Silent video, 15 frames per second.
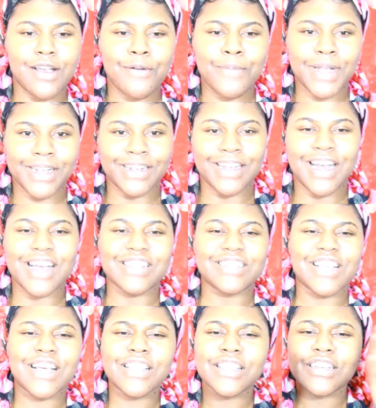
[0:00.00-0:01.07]
Oh my
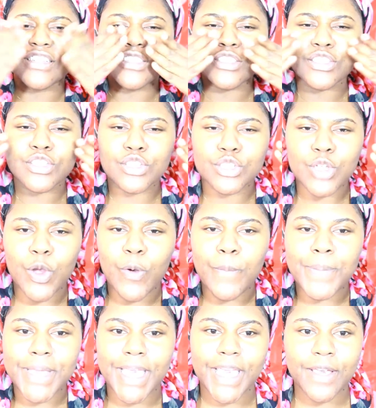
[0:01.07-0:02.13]
gosh, I look so
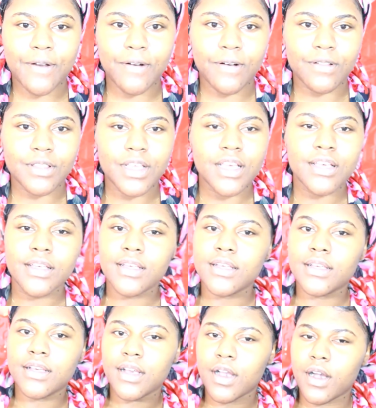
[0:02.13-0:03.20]
pale
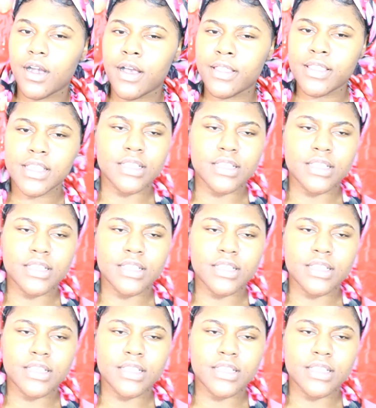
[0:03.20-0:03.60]
on